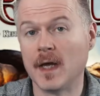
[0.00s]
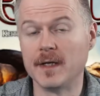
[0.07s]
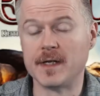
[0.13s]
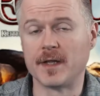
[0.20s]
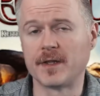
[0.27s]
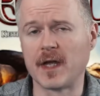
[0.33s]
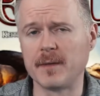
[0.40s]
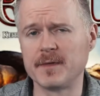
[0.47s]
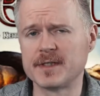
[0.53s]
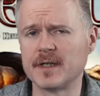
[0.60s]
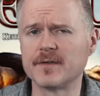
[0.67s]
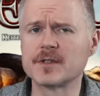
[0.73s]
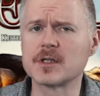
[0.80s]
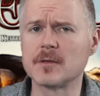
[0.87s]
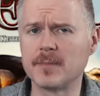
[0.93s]
Now, the game
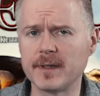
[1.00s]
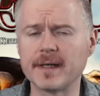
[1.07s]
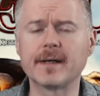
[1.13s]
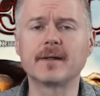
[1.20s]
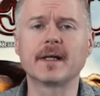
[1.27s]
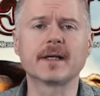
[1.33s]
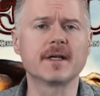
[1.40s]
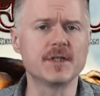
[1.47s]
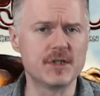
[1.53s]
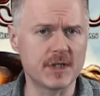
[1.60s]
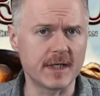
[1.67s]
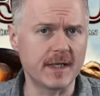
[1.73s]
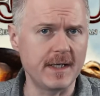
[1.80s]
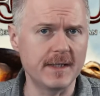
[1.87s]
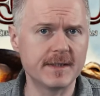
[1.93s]
itself is going to play out like a
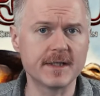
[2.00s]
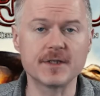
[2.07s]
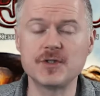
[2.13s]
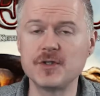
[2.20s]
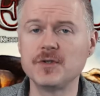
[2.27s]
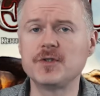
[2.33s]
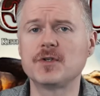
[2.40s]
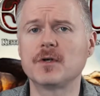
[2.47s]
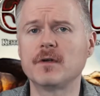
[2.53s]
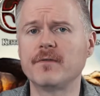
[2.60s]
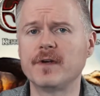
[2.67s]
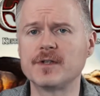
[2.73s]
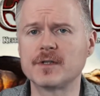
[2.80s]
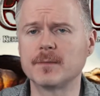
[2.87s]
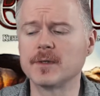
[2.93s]
gigantic choose your own
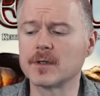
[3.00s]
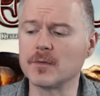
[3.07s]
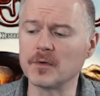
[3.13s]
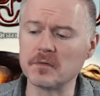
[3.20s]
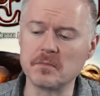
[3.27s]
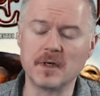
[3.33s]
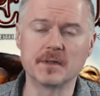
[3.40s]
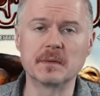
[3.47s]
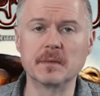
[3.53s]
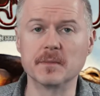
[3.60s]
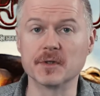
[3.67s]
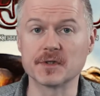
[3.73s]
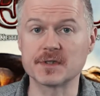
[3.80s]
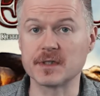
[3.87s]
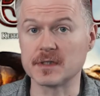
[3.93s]
adventure book with multiple
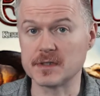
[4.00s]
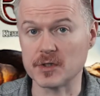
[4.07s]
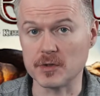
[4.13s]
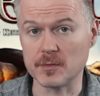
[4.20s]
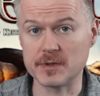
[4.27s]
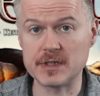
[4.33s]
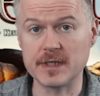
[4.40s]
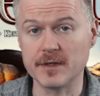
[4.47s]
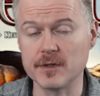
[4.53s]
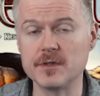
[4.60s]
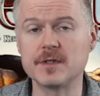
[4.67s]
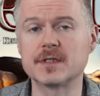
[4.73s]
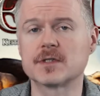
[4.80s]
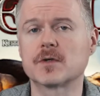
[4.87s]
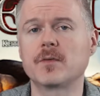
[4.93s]
books that's going to tell you
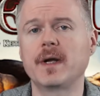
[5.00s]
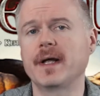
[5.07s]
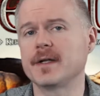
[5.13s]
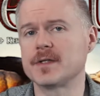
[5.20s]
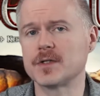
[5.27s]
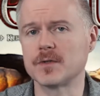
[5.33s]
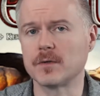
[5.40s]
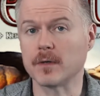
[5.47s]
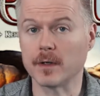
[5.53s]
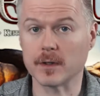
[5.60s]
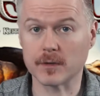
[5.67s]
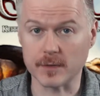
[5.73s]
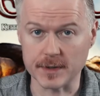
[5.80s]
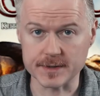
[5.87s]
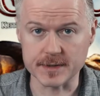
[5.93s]
this grand story
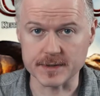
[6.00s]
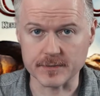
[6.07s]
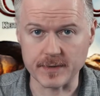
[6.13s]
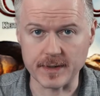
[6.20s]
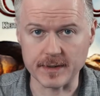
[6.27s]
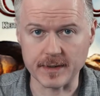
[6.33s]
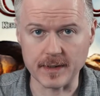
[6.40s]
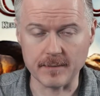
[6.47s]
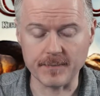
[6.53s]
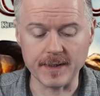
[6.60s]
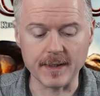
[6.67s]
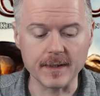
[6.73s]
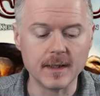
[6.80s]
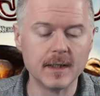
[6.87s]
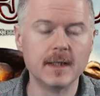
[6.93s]
across this grand
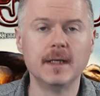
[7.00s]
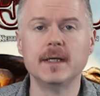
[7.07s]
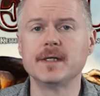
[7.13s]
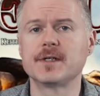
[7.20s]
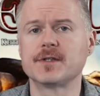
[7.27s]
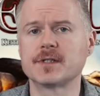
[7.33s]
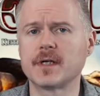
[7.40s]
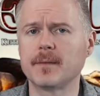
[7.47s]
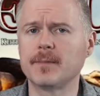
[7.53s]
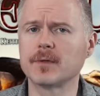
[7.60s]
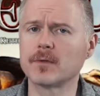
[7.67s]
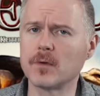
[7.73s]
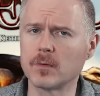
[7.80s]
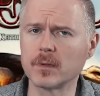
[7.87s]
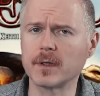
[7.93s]
campaign. So there's a couple
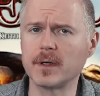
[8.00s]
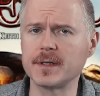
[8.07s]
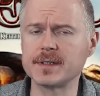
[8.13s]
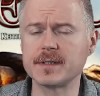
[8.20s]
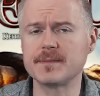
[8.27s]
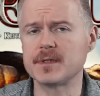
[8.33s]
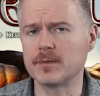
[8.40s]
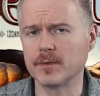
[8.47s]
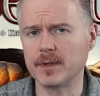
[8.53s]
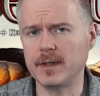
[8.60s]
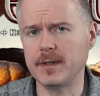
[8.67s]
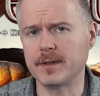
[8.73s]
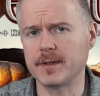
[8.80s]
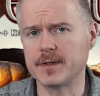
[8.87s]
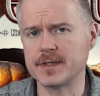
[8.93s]
core concepts you really
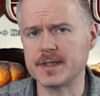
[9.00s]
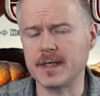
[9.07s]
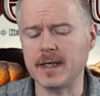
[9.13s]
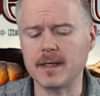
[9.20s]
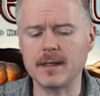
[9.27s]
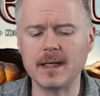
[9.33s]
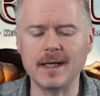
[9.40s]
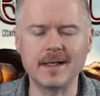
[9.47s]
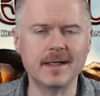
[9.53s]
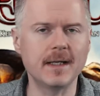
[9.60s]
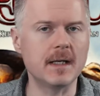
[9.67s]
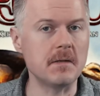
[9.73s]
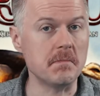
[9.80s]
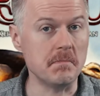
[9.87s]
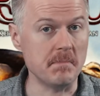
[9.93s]
need to understand. And
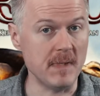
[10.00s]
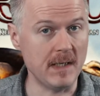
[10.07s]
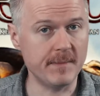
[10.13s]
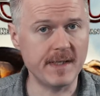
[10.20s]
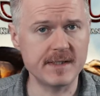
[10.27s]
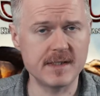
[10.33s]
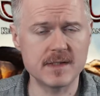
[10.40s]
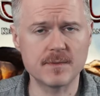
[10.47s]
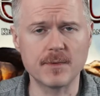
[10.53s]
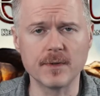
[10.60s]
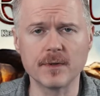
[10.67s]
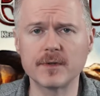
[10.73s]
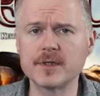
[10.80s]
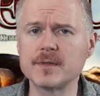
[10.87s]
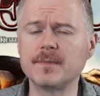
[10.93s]
again, minimizing
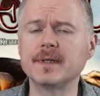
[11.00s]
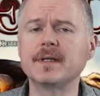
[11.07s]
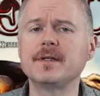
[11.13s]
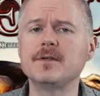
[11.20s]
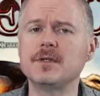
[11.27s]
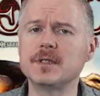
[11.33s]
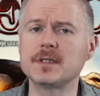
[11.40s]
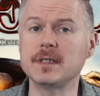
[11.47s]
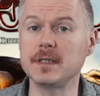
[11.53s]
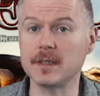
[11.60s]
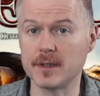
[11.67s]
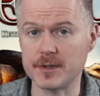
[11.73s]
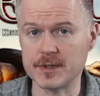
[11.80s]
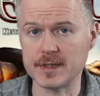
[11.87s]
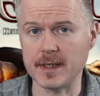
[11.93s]
spoilers, but you just need to
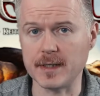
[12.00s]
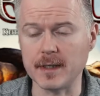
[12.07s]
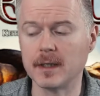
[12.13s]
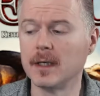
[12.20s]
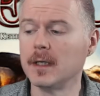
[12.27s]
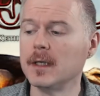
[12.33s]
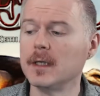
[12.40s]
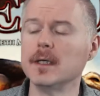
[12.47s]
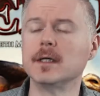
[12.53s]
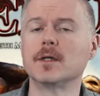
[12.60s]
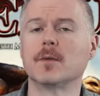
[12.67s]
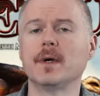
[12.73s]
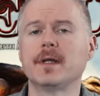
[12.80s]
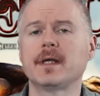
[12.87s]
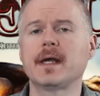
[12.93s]
understand it. The
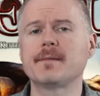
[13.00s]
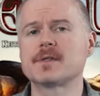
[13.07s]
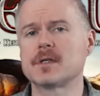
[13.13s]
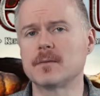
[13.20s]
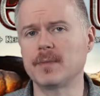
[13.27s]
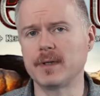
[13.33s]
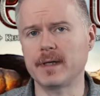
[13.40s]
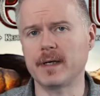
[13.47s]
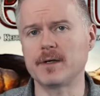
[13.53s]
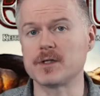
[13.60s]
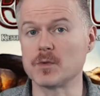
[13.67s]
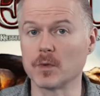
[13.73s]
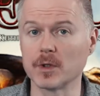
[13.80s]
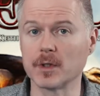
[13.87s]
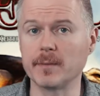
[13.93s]
way the game is going to play out
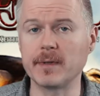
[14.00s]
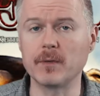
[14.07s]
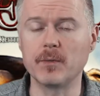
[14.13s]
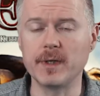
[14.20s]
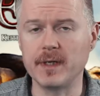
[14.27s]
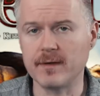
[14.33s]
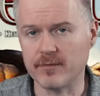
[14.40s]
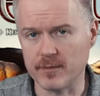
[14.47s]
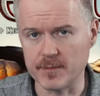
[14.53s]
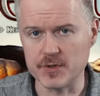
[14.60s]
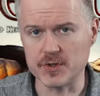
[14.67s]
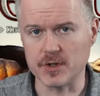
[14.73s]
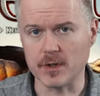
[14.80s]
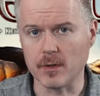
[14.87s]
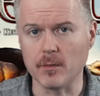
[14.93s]
is we're going to be reading from a
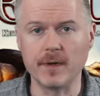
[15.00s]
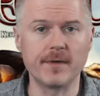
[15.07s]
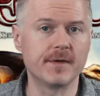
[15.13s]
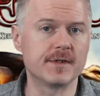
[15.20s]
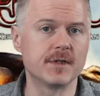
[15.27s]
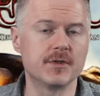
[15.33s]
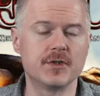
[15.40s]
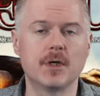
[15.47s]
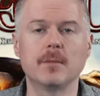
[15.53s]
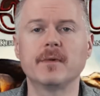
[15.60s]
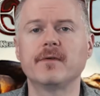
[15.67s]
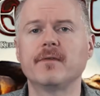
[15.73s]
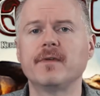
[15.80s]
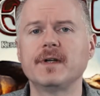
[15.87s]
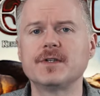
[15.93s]
journal, whether it's a tome
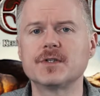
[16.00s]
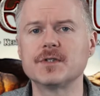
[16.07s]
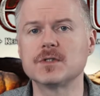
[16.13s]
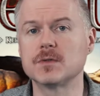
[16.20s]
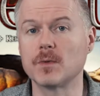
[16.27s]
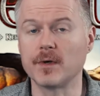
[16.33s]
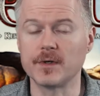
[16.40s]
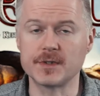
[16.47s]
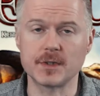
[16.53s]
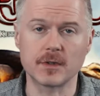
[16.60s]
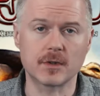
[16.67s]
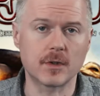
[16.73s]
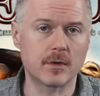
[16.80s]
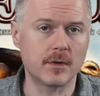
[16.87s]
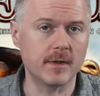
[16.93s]
of adventures, where it's our
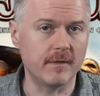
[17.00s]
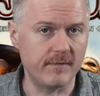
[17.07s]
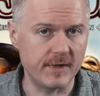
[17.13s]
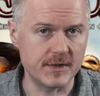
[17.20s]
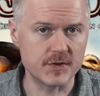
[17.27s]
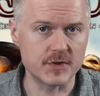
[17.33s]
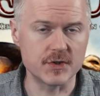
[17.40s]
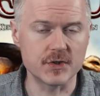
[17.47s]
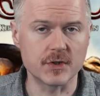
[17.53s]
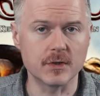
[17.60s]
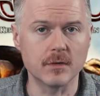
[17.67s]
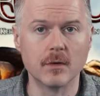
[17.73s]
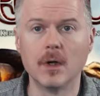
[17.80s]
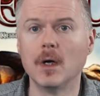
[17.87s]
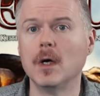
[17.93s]
current adventure
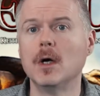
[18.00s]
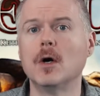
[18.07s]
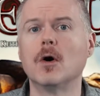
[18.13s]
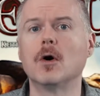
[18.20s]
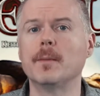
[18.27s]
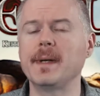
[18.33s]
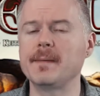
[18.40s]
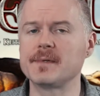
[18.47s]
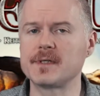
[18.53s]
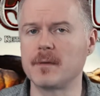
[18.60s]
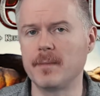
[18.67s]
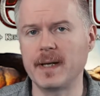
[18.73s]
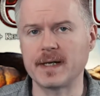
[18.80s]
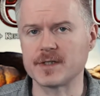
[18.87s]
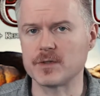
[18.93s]
journal, or maybe it's our
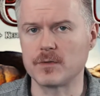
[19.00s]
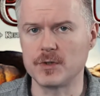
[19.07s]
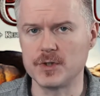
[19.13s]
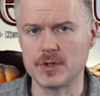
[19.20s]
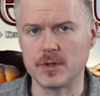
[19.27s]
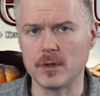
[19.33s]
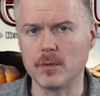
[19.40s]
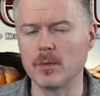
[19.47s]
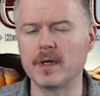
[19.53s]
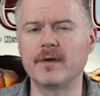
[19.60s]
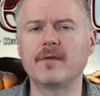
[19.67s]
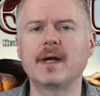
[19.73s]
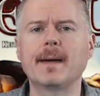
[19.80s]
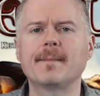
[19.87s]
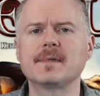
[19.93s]
backstory journal,
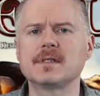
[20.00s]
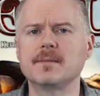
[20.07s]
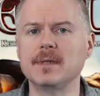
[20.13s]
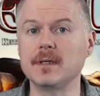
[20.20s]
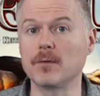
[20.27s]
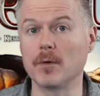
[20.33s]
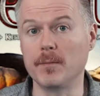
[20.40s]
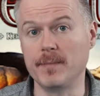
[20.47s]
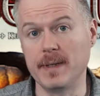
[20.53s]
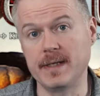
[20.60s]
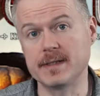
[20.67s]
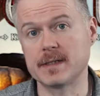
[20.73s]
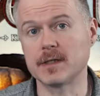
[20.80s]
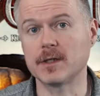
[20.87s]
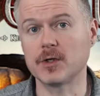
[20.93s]
whatever happens to be, we're
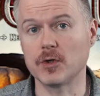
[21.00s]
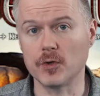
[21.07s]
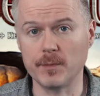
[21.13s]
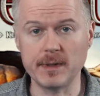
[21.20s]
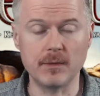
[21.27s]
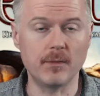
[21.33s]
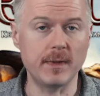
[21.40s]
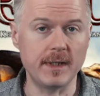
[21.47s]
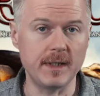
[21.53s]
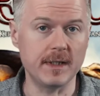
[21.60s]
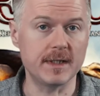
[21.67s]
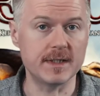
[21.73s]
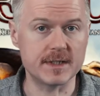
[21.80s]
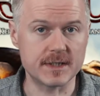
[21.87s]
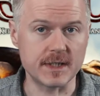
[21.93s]
basically going to be reading
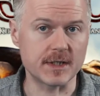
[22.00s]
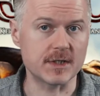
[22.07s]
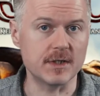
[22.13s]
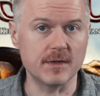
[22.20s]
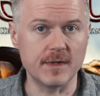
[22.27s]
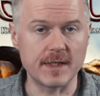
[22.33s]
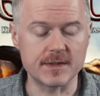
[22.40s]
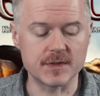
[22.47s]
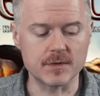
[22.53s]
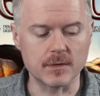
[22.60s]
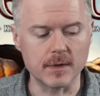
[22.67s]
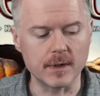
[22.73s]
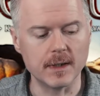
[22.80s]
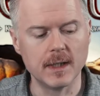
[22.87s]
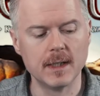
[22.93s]
a section of that
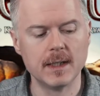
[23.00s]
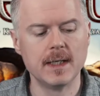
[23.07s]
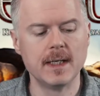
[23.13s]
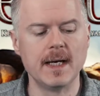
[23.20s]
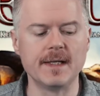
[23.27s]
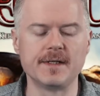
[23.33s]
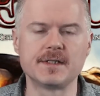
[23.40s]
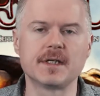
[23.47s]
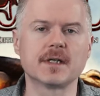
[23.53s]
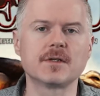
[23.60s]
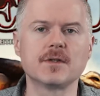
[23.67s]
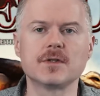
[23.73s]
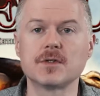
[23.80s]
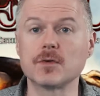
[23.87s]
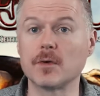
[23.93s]
story. And the
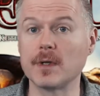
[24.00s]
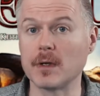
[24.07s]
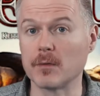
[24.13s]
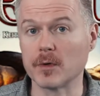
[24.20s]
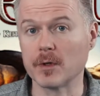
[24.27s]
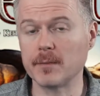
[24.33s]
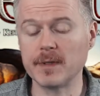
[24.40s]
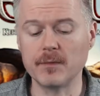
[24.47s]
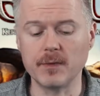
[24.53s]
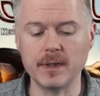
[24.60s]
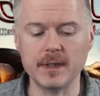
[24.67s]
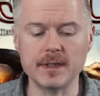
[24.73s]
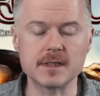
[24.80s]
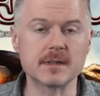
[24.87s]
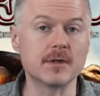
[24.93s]
section of the story that we're going to be
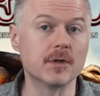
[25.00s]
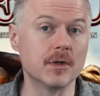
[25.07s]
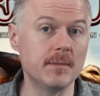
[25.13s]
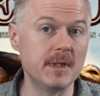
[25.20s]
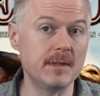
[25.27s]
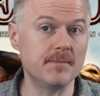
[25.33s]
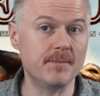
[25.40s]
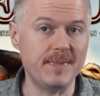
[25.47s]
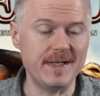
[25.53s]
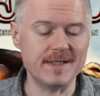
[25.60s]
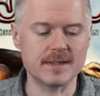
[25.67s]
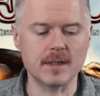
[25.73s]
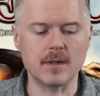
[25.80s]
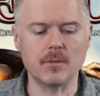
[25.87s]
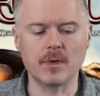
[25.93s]
reading is going to be
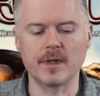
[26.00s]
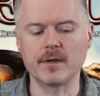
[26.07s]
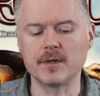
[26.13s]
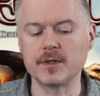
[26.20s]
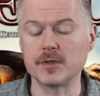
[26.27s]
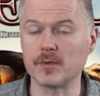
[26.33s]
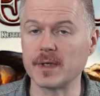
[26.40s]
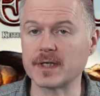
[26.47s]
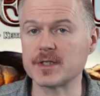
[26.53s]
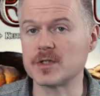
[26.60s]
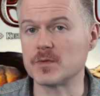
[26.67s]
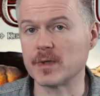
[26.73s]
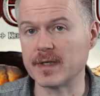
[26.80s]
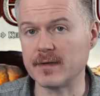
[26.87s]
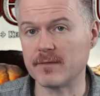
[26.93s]
based on whether directions
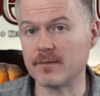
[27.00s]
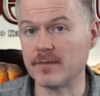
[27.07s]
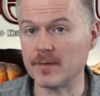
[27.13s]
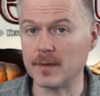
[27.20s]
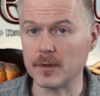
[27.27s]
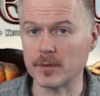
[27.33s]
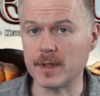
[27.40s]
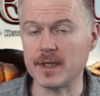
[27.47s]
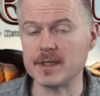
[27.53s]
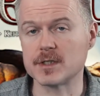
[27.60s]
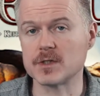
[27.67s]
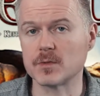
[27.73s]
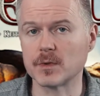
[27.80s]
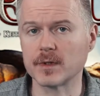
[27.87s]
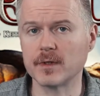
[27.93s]
we're given from the
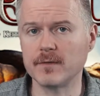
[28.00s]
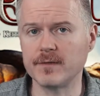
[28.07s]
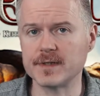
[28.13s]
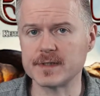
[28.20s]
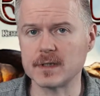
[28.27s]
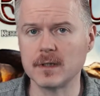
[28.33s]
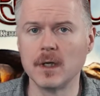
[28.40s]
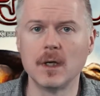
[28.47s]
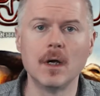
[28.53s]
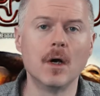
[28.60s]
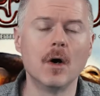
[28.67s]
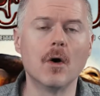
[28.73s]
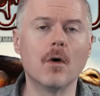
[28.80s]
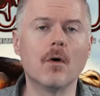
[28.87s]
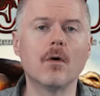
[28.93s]
locations we're going to visit
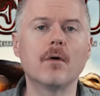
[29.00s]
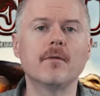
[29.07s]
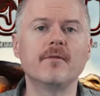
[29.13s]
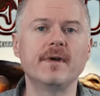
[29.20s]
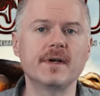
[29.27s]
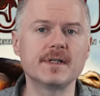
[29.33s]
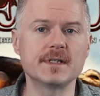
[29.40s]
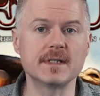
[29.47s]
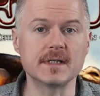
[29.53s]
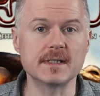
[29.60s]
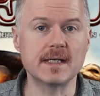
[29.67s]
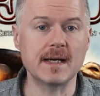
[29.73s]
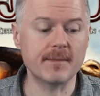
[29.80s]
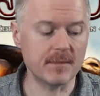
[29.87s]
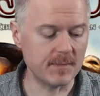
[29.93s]
or various things
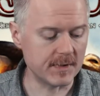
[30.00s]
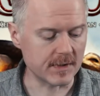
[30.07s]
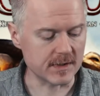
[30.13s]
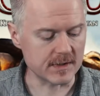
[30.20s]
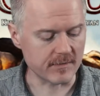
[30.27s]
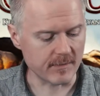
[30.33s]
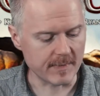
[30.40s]
happening because of our